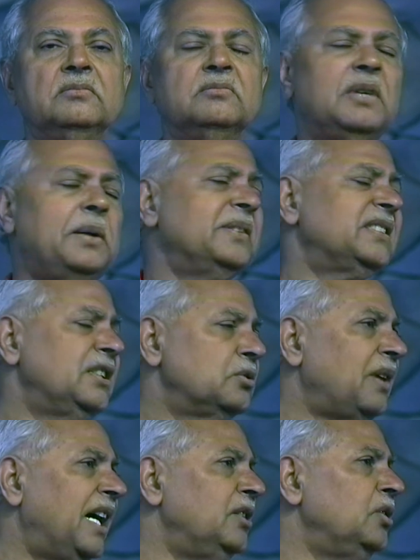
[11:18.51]
Baba says,
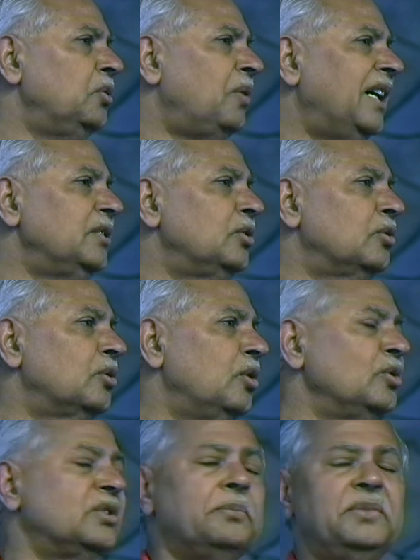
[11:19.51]
why do you want to
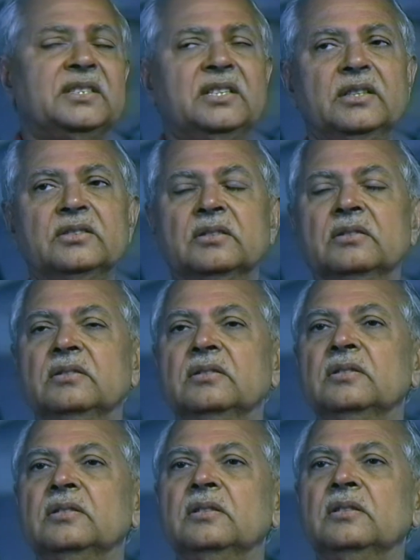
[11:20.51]
close the business?
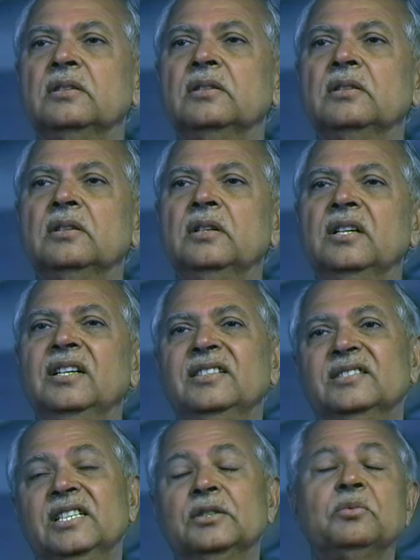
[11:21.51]
He
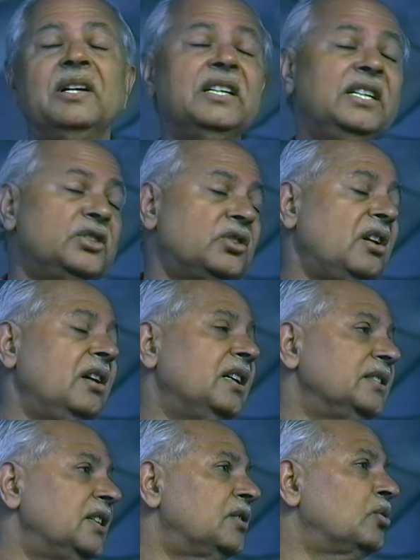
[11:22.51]
says, one
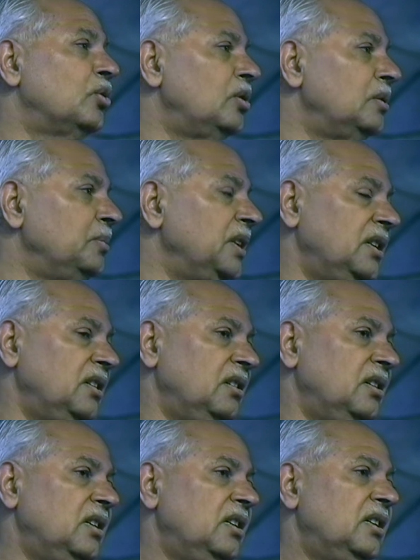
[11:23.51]
astrologer told me
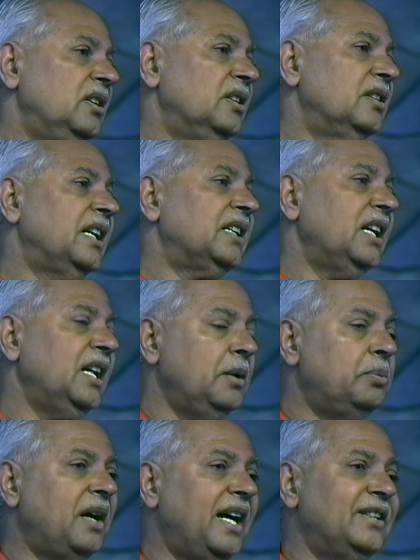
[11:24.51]
that
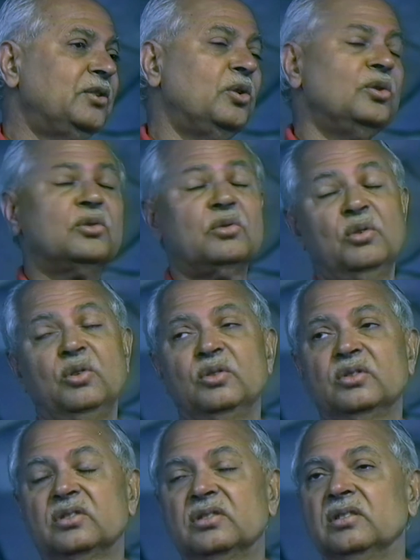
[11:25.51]
if I don't
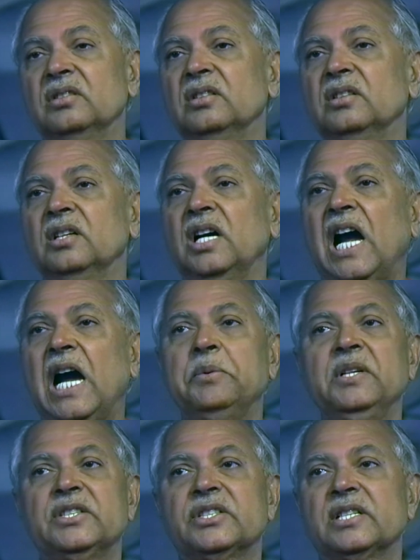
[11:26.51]
close, I
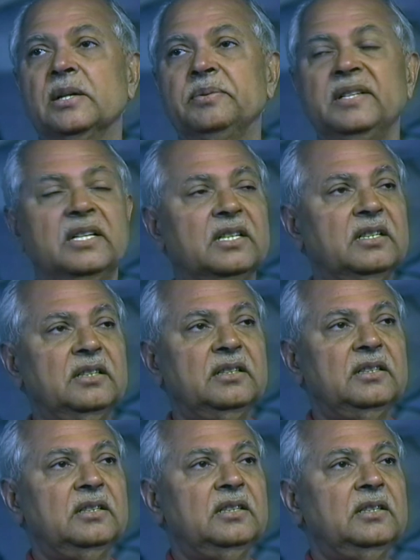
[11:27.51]
will suffer
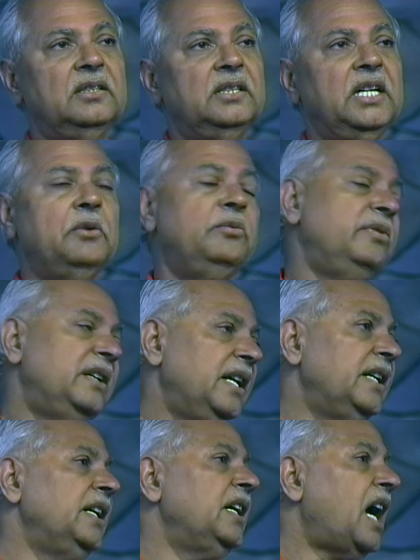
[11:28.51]
a
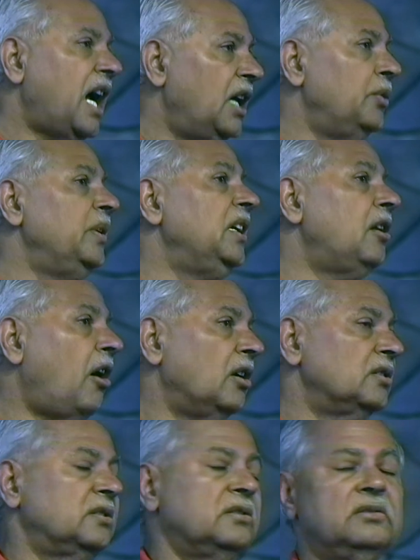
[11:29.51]
very heavy
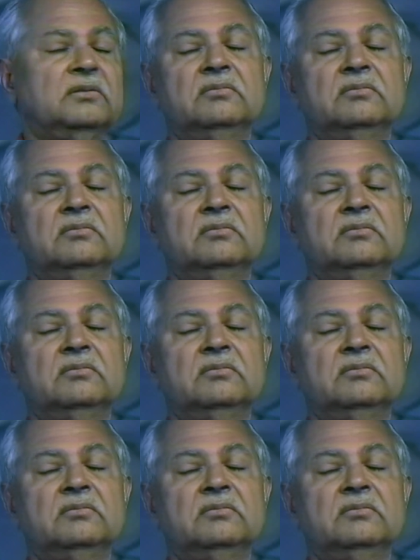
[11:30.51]
loss.